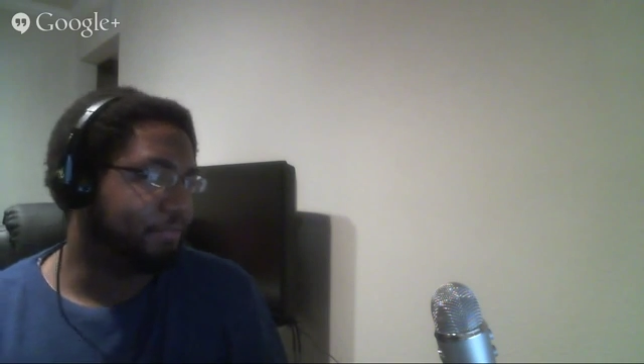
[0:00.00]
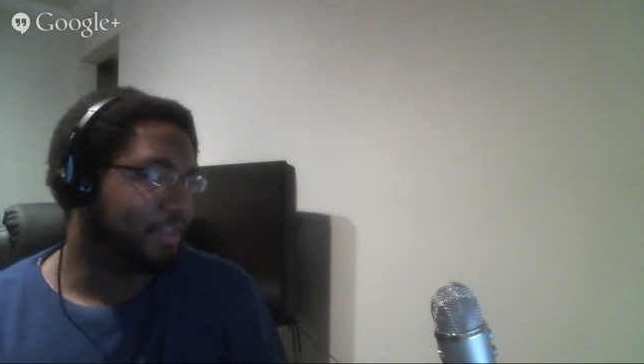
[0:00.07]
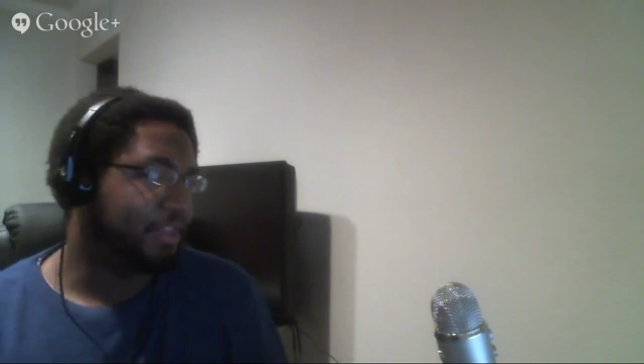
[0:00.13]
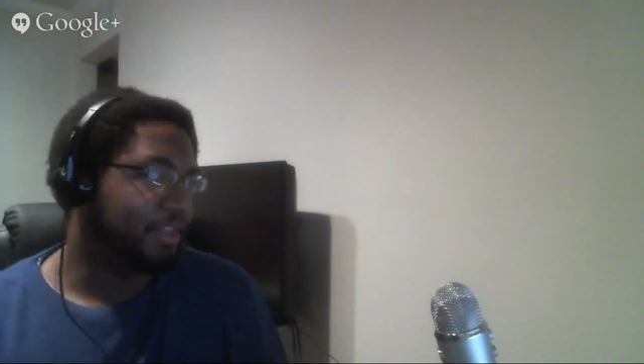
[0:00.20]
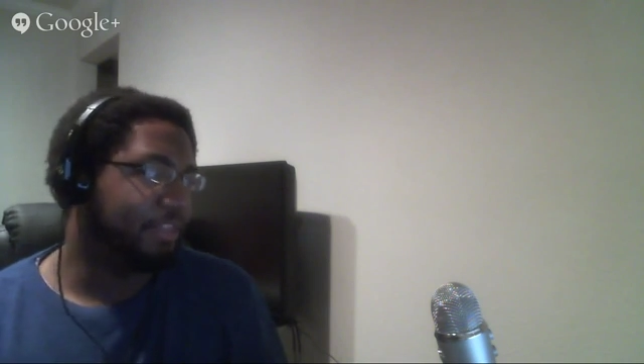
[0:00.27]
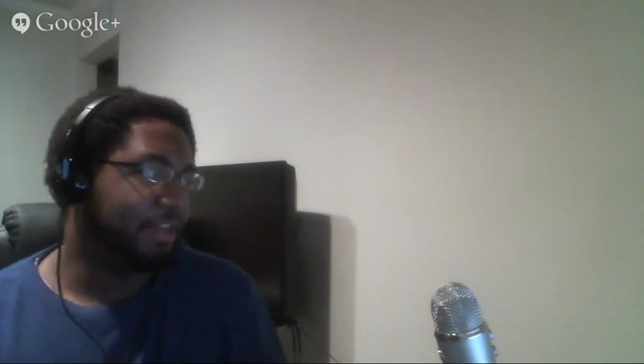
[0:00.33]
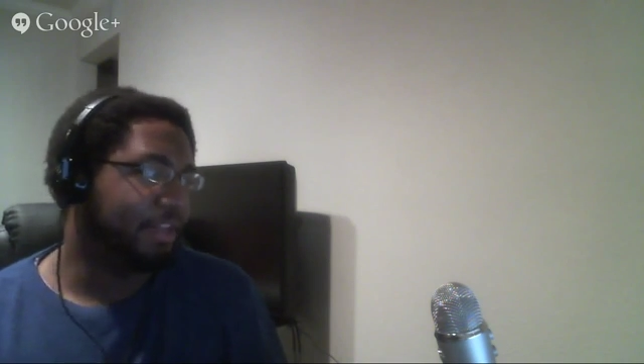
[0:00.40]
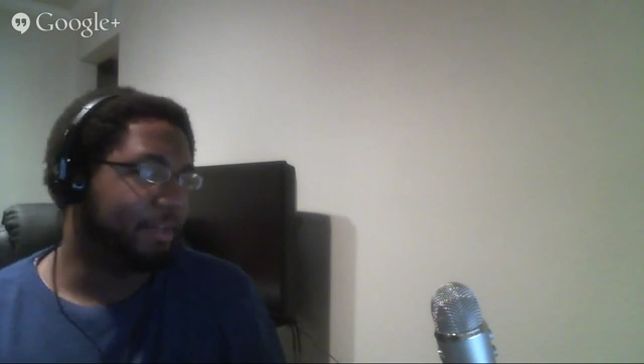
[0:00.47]

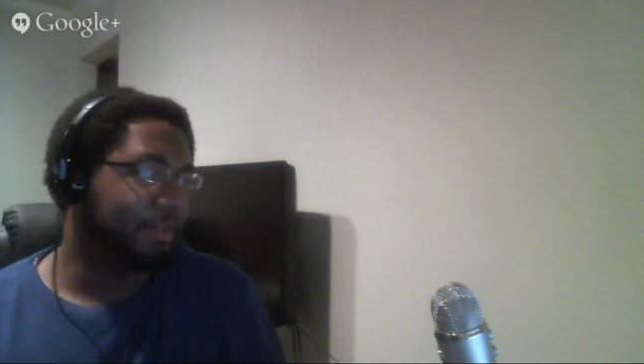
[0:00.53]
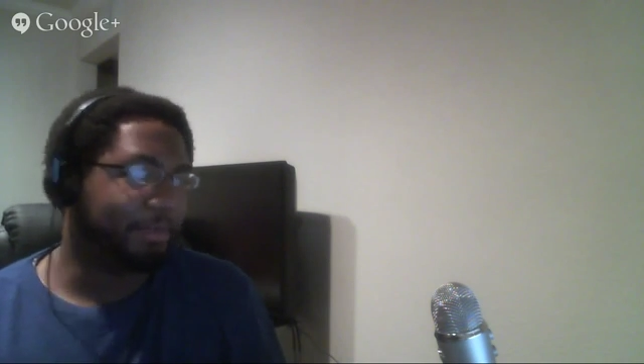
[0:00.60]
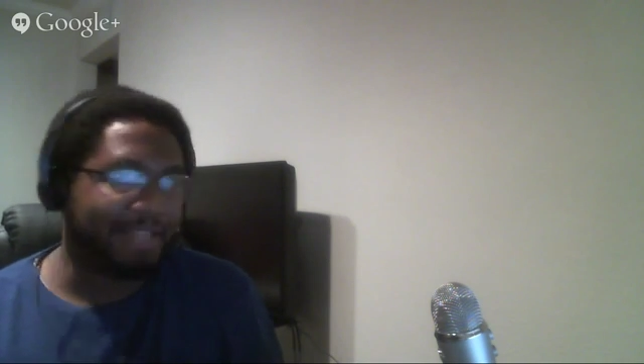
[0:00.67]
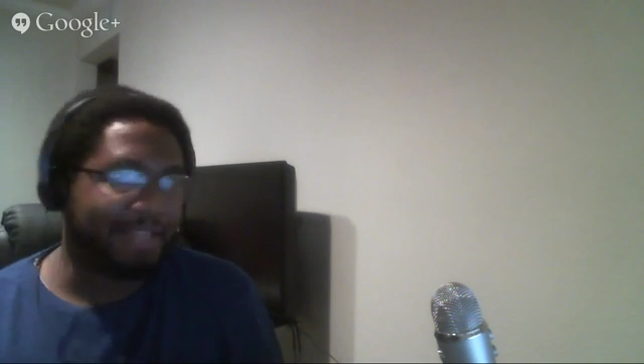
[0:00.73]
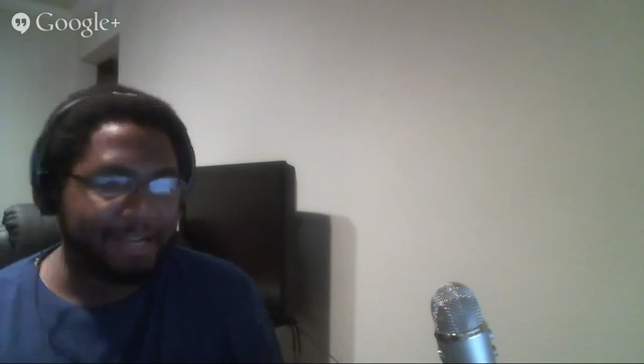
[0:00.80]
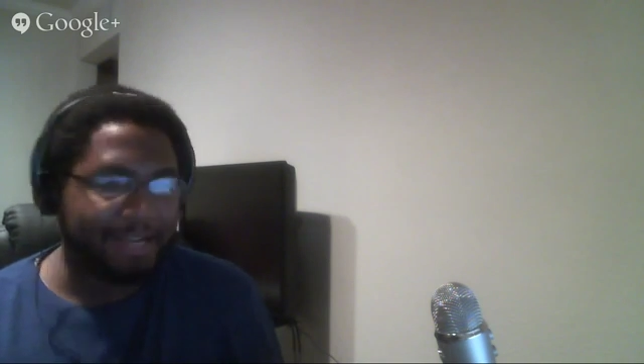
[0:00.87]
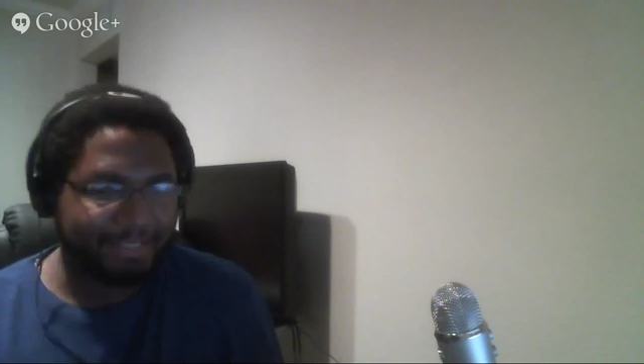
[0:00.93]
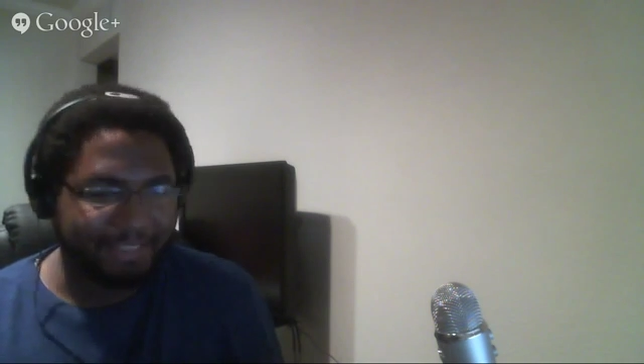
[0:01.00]
The
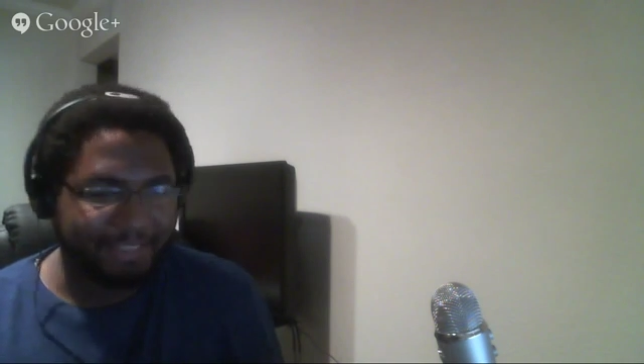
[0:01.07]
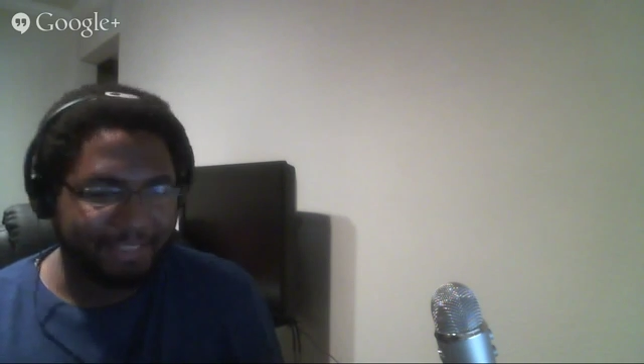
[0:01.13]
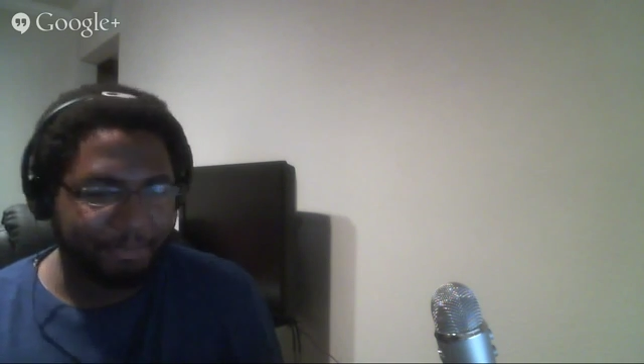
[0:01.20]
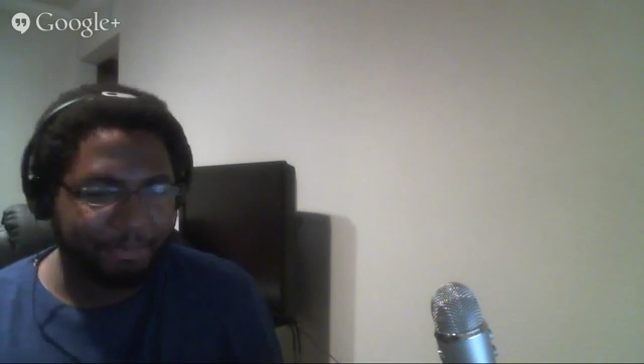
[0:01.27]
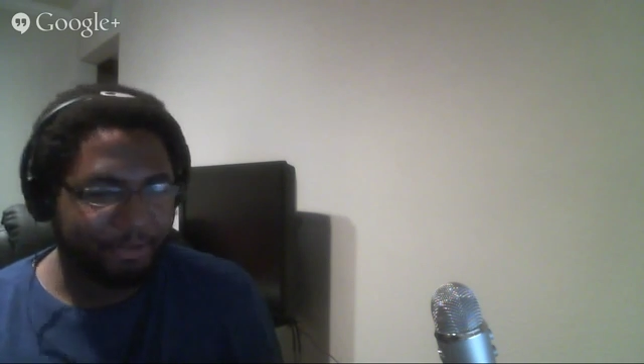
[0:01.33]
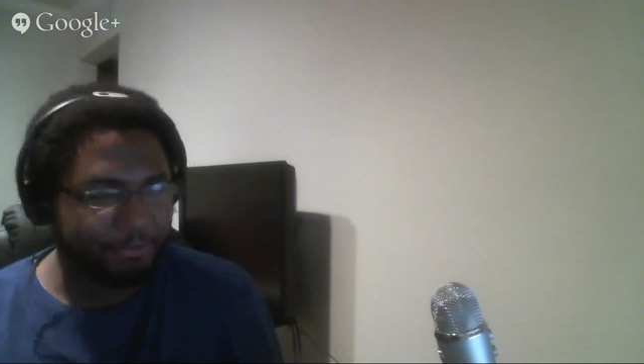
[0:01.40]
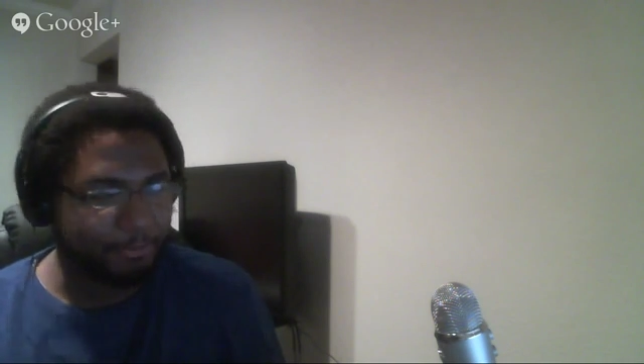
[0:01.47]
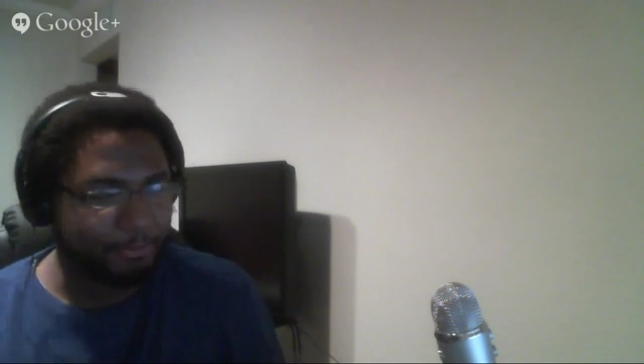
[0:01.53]
plot
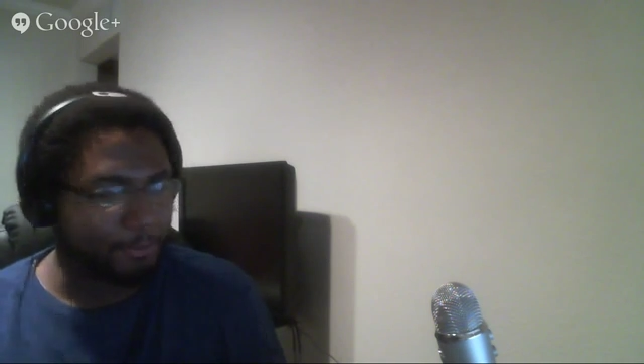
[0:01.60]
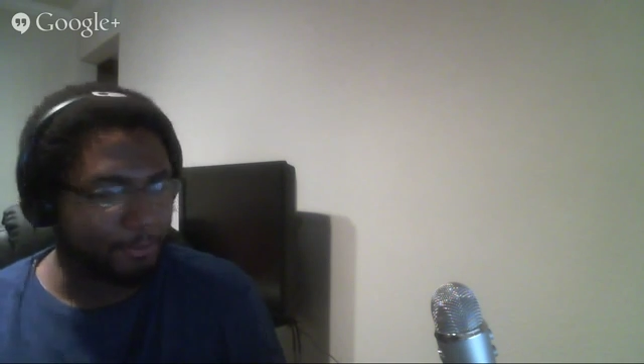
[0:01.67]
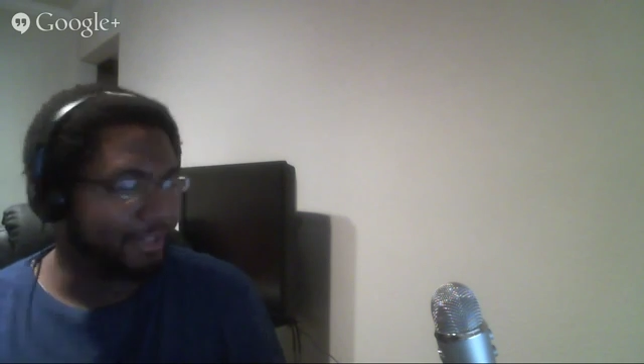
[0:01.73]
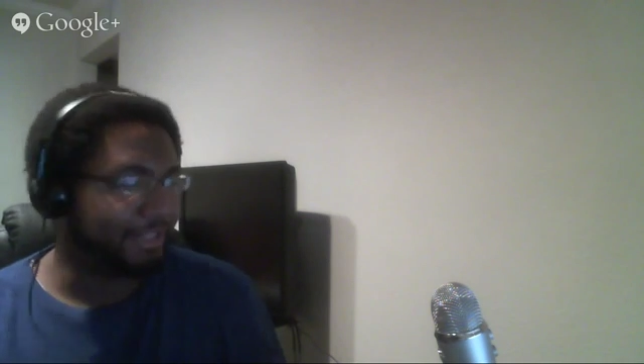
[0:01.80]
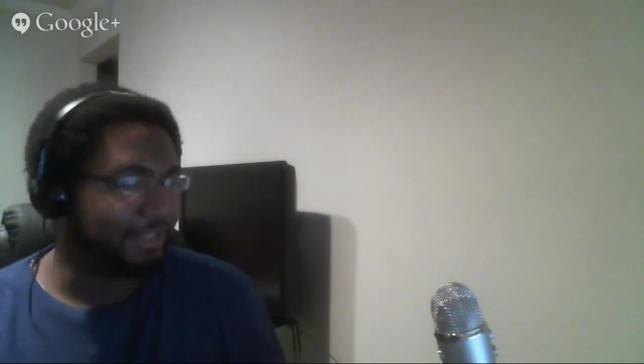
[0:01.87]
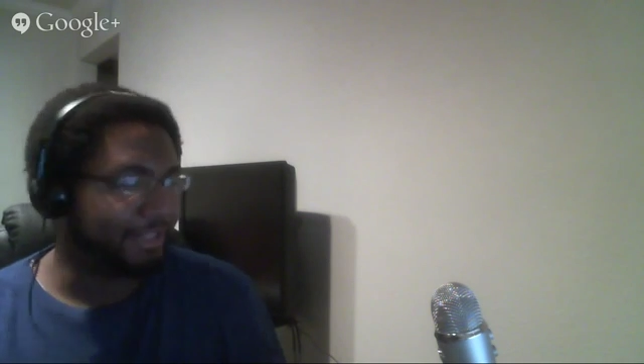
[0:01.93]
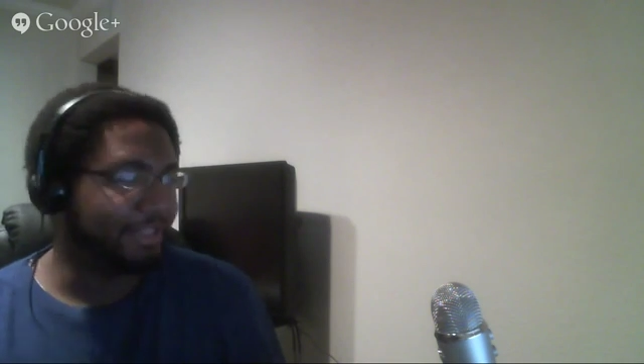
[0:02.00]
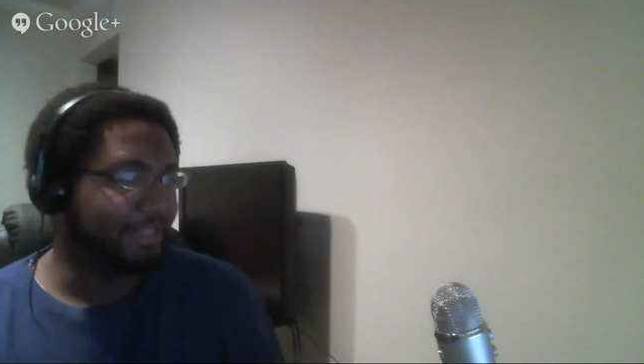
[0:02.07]
summary for it
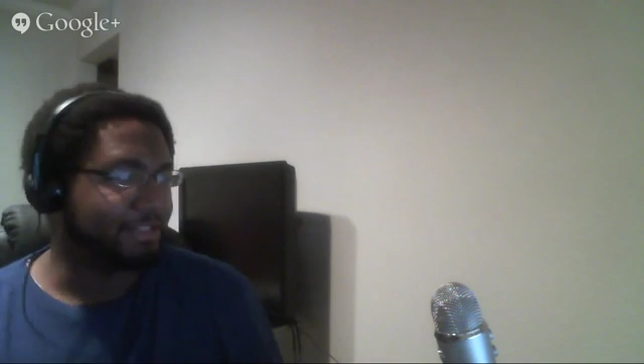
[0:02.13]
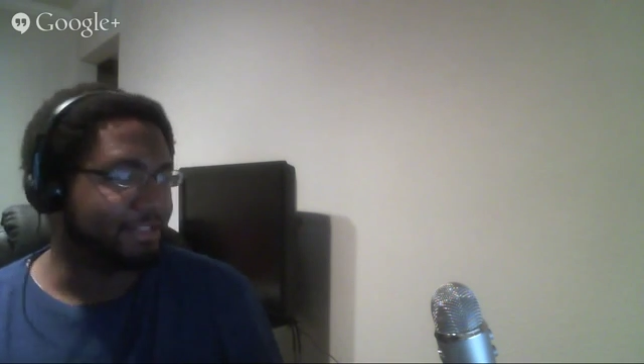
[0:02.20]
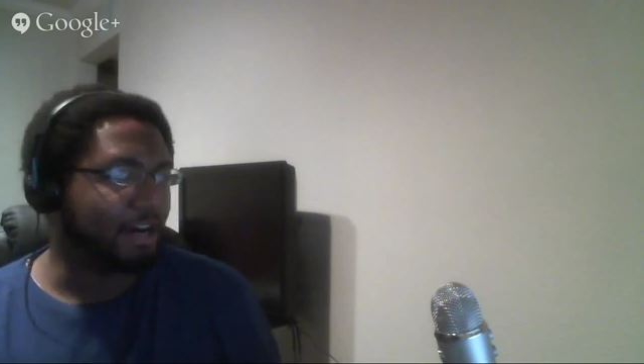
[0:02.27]
is